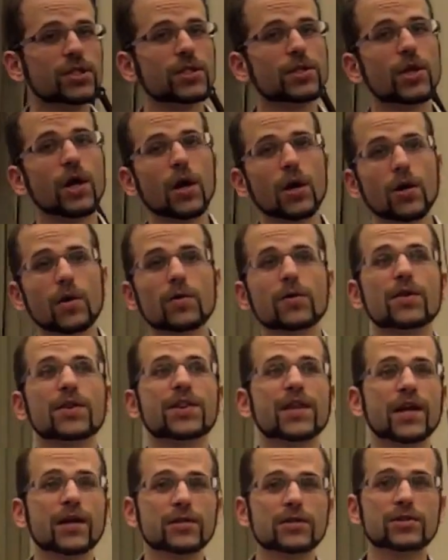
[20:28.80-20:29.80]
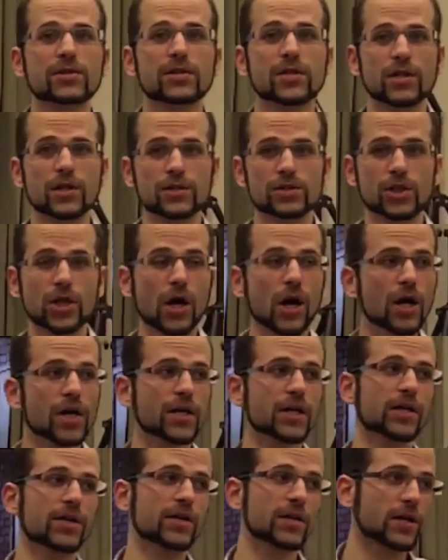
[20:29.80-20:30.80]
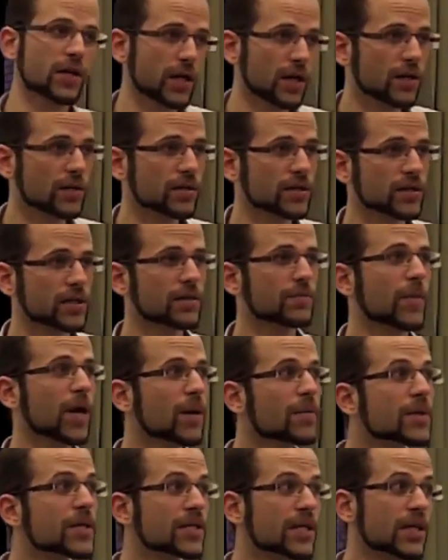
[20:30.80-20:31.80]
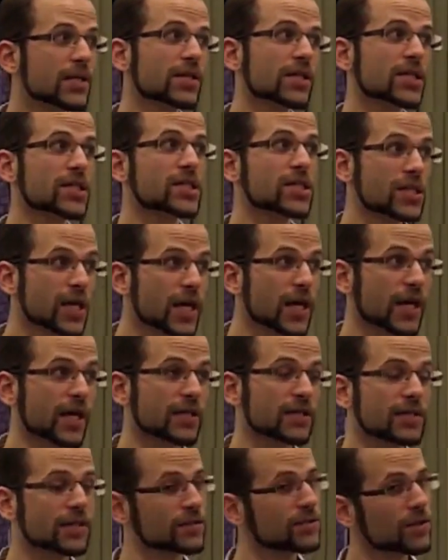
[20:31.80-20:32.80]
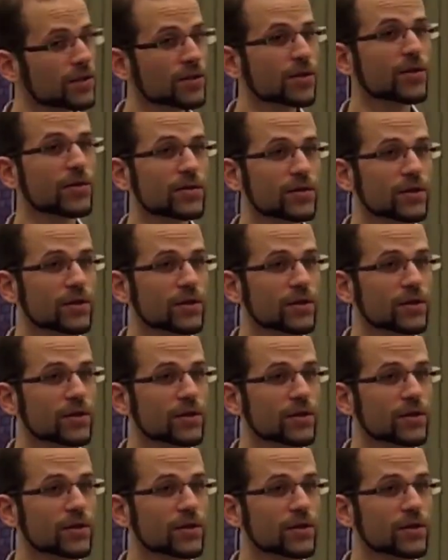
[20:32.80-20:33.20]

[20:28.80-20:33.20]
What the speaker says: said, "No, they're jogging, they're healthy." It's like, "Mommy, they look sick." It's like, "No,